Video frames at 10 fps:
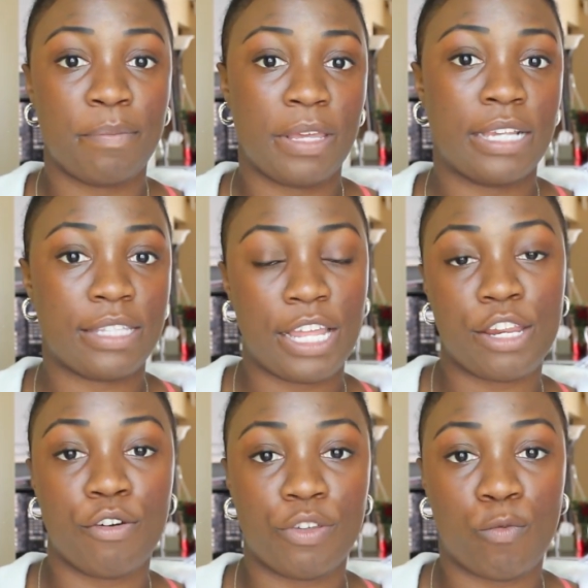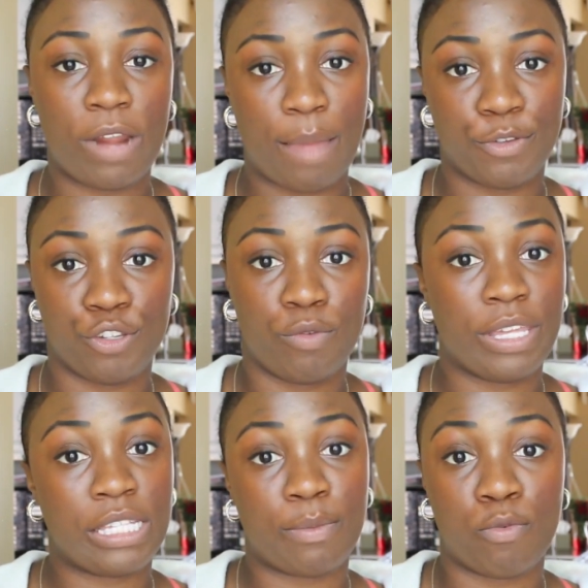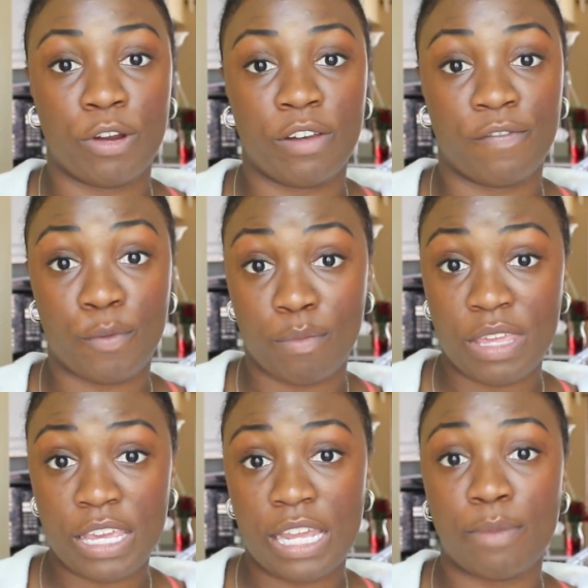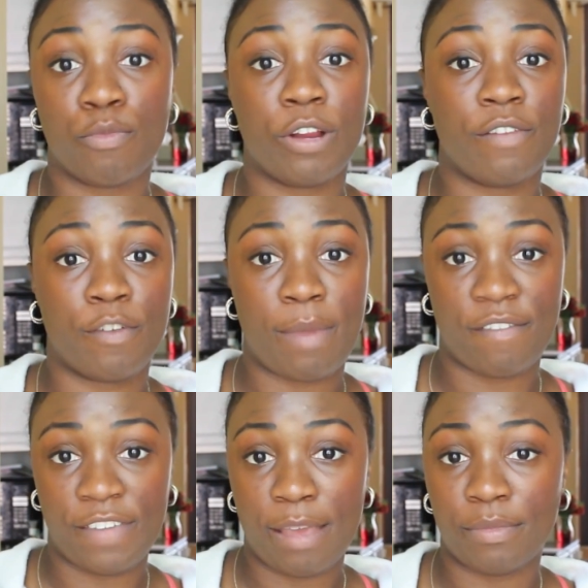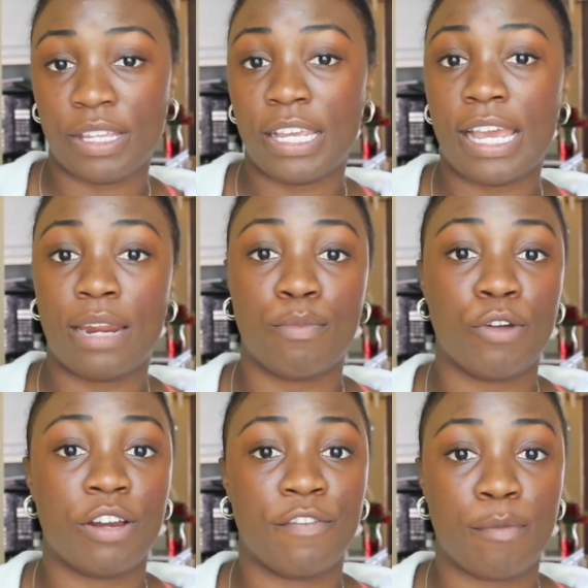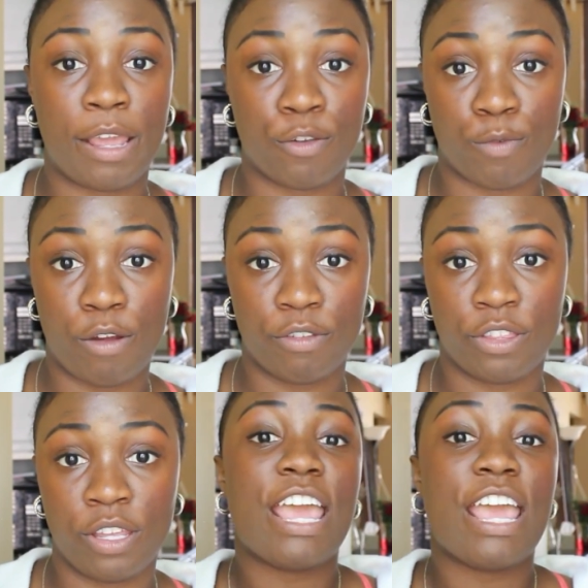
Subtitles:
because they know that what I'm doing is important for me and important for my family and important for my growth.